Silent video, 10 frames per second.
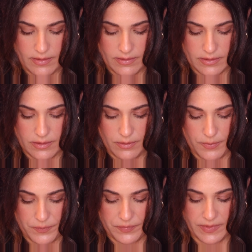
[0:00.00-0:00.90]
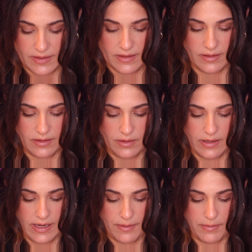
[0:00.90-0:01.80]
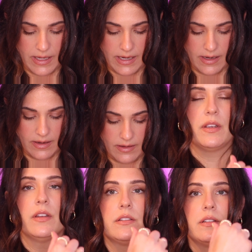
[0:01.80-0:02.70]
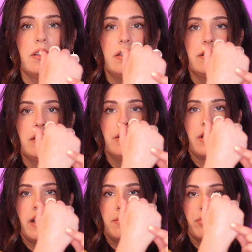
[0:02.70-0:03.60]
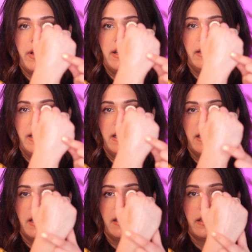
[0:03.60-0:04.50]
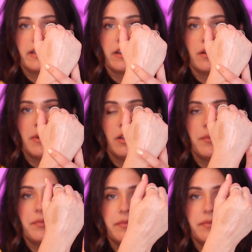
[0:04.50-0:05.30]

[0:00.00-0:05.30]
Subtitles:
So you can't beat it. So this is the shade Praline and then Caramel.